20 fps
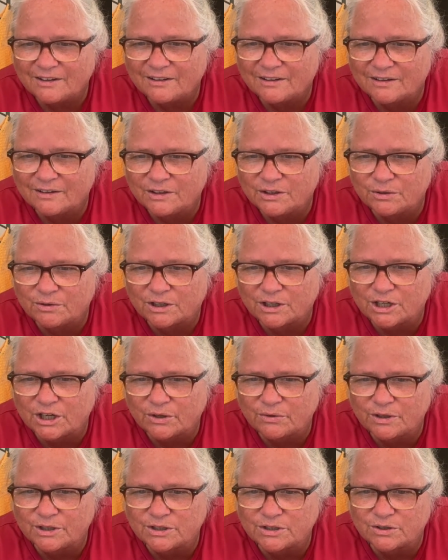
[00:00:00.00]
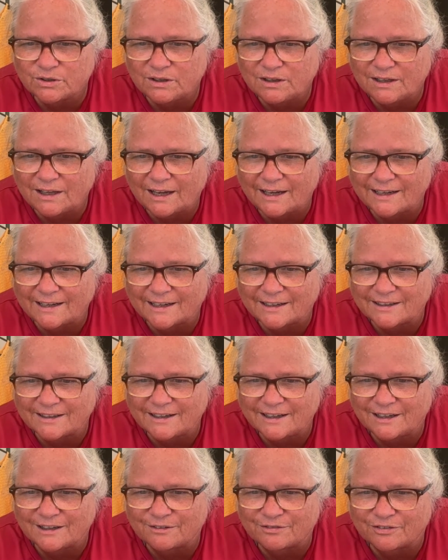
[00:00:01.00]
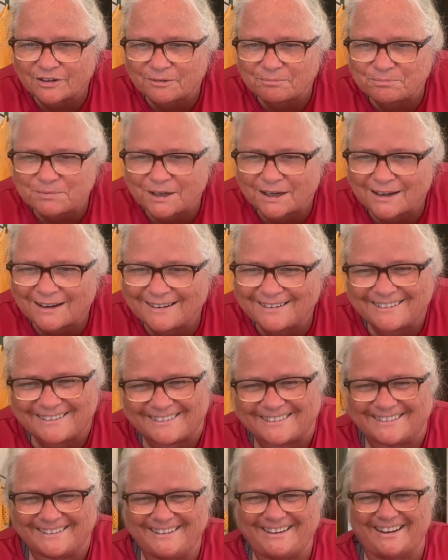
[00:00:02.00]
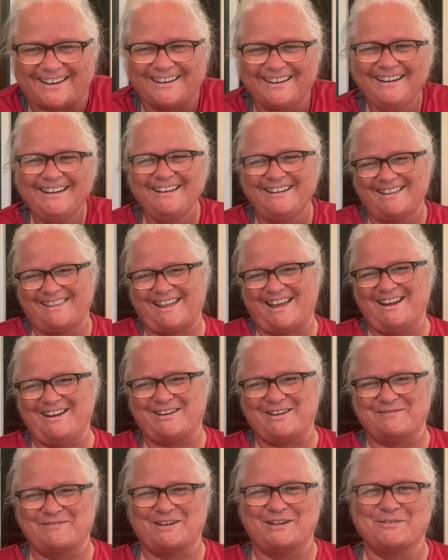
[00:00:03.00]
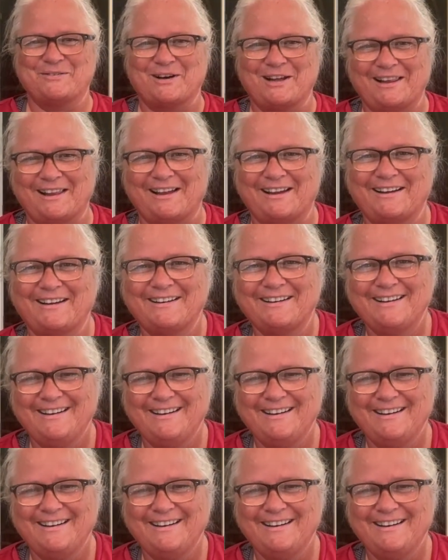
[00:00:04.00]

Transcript: You are going to like it here from Pierre. Oh yeah, thank you, Manuela.